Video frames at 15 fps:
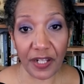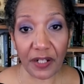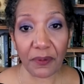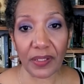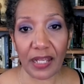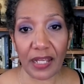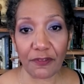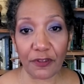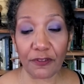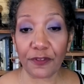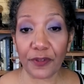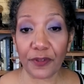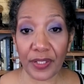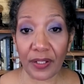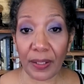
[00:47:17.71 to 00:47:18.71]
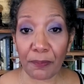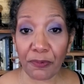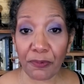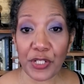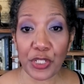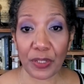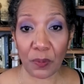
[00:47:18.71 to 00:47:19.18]
federal level for the
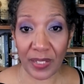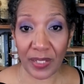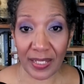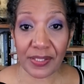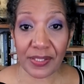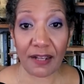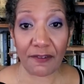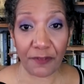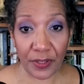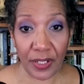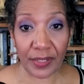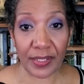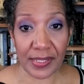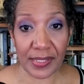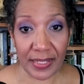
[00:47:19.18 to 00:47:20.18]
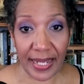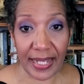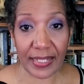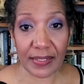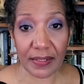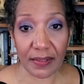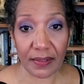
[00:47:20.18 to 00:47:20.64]
oppression we suffered on this
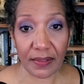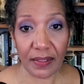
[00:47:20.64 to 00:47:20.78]
land.